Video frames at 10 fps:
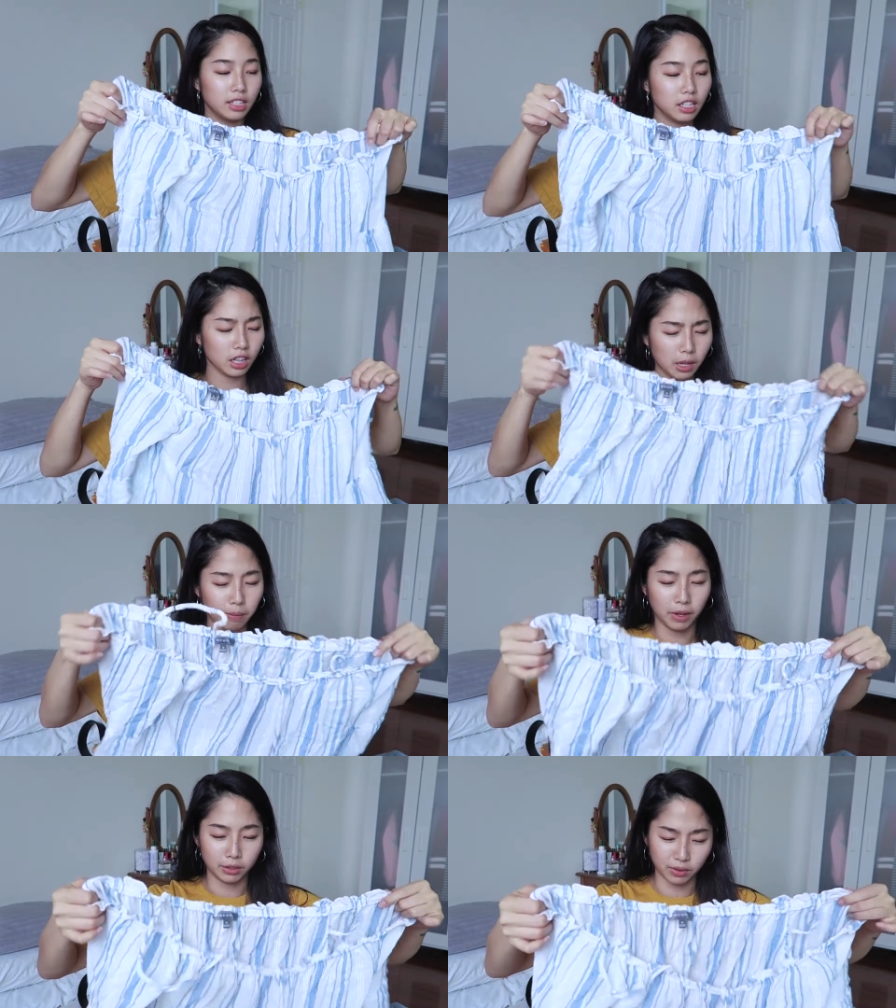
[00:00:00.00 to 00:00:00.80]
doesn't look like
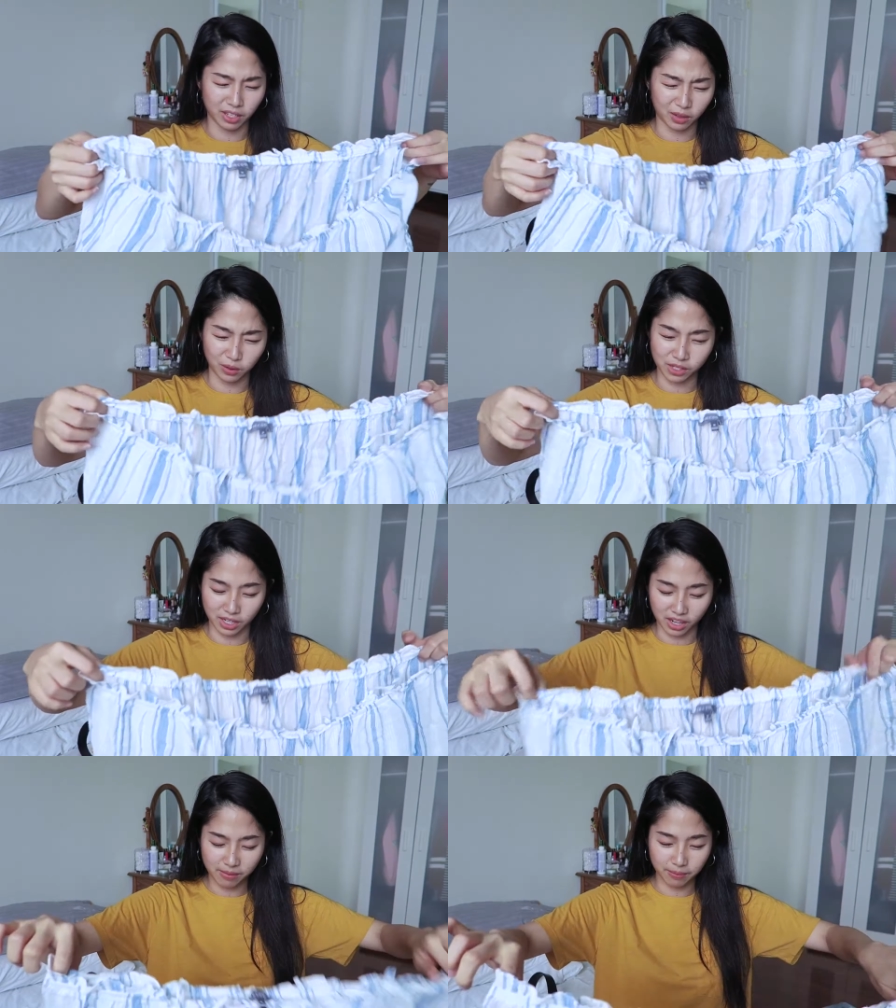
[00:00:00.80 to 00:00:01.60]
much when I hold
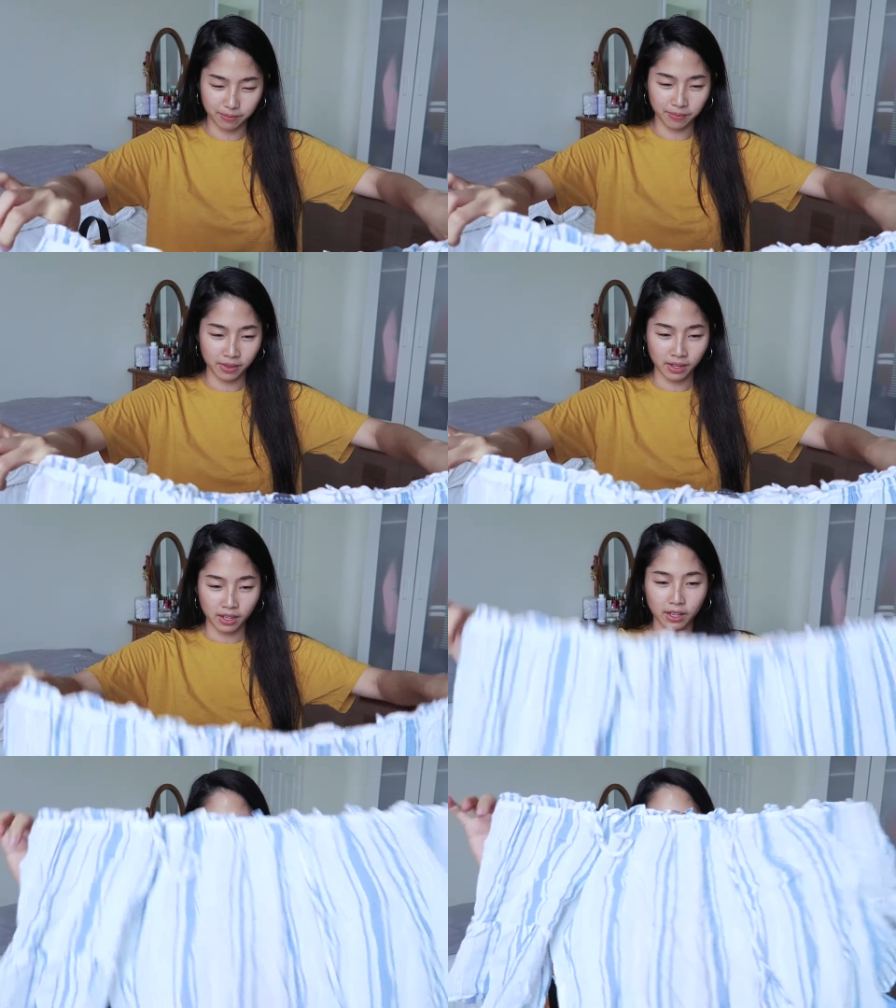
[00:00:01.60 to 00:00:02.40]
it up
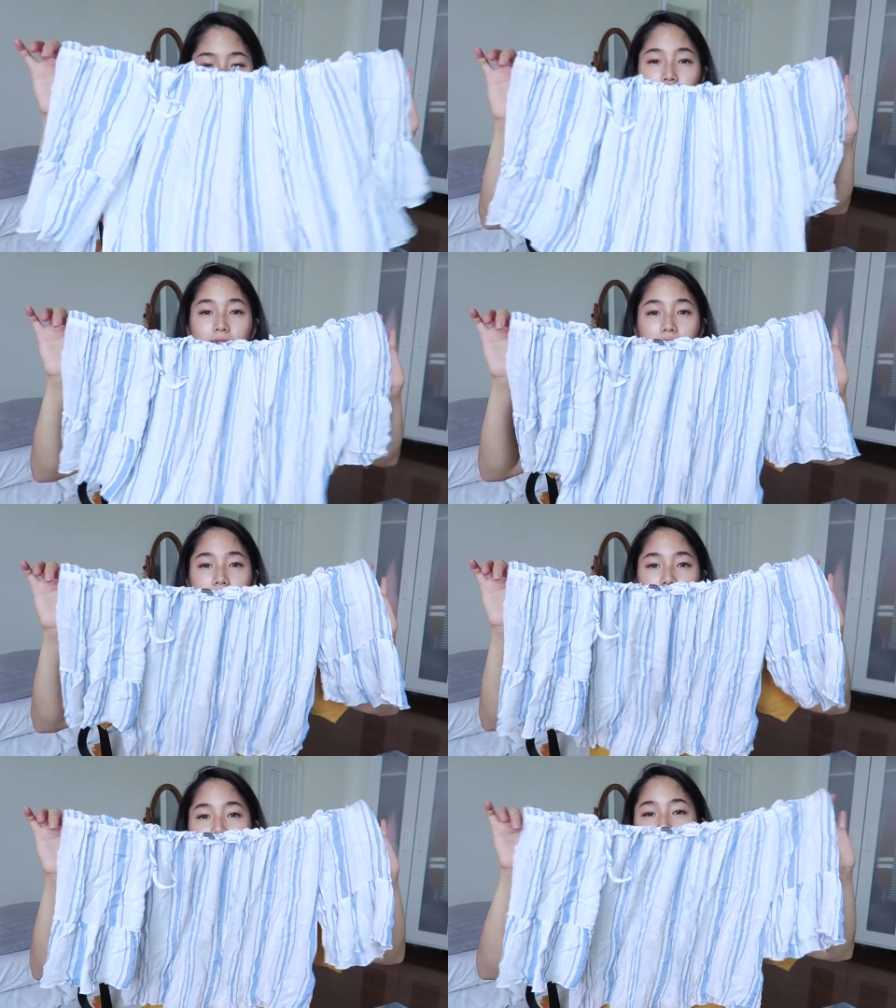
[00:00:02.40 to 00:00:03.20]
but
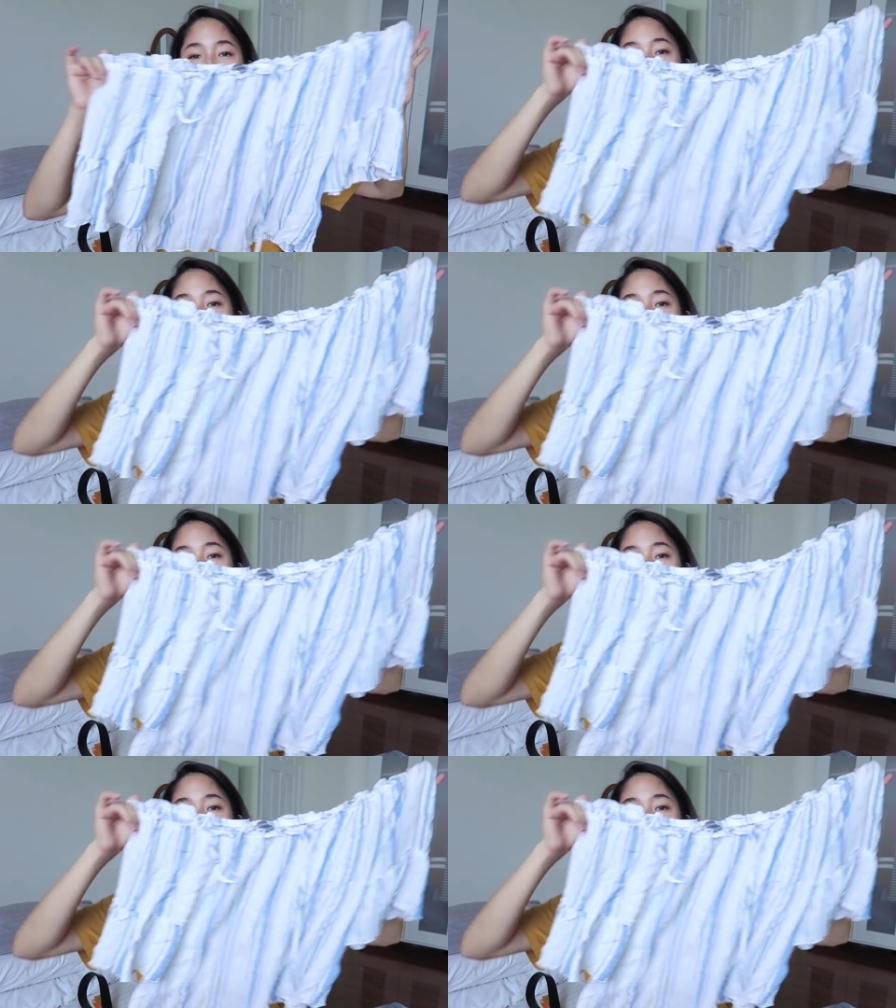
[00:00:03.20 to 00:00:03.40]
it's like